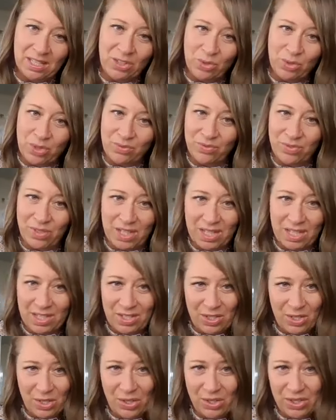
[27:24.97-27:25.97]
You can fit it
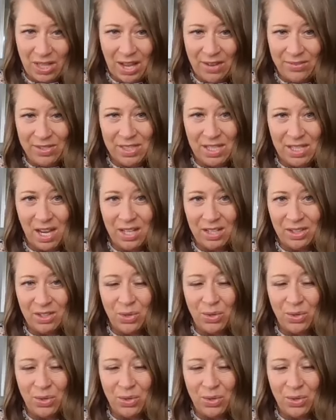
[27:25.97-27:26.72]
into your lifestyle.